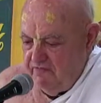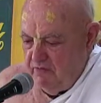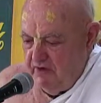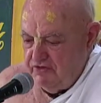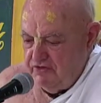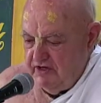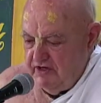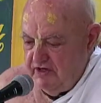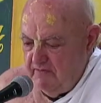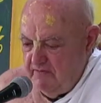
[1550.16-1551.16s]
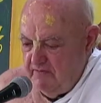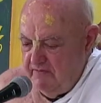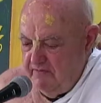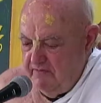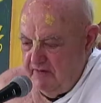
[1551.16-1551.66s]
if one's going to kill them,
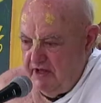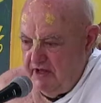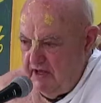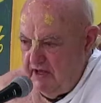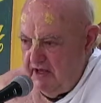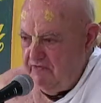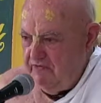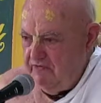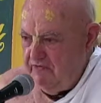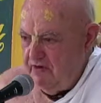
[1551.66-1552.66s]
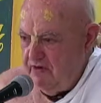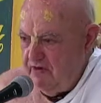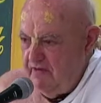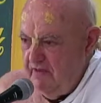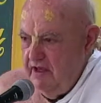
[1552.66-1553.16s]
then maybe that'll happen
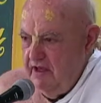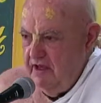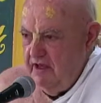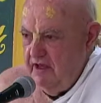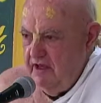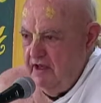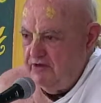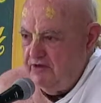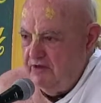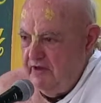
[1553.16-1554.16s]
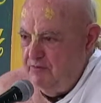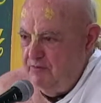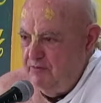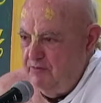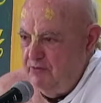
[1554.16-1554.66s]
before. And so
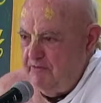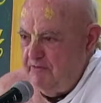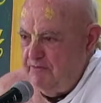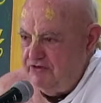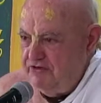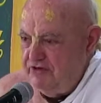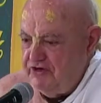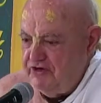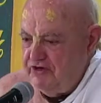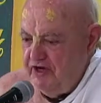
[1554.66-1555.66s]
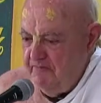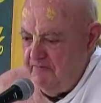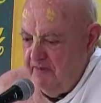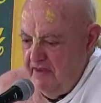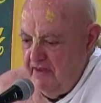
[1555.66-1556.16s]
then Nardamuni appears in the
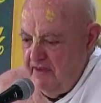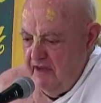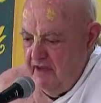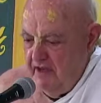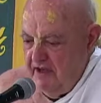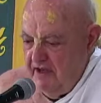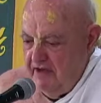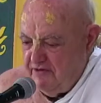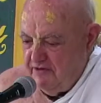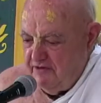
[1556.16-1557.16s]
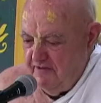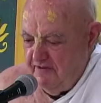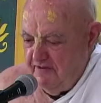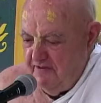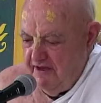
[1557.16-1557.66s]
scene. And so
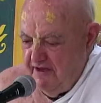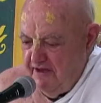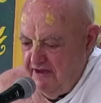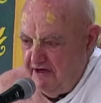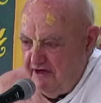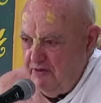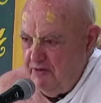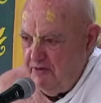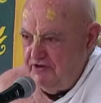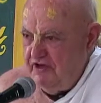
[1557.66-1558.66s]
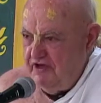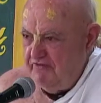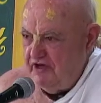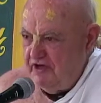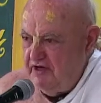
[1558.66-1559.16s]
Nardamuni is the
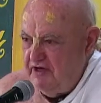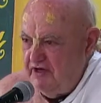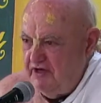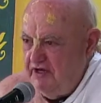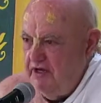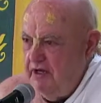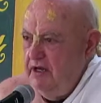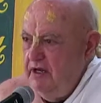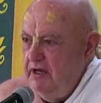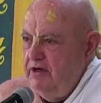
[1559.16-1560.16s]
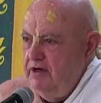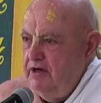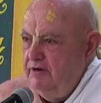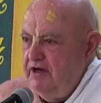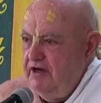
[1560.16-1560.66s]
devil's advocate.
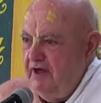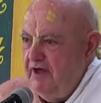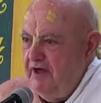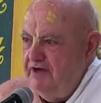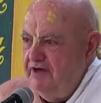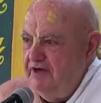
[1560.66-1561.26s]
You know what a devil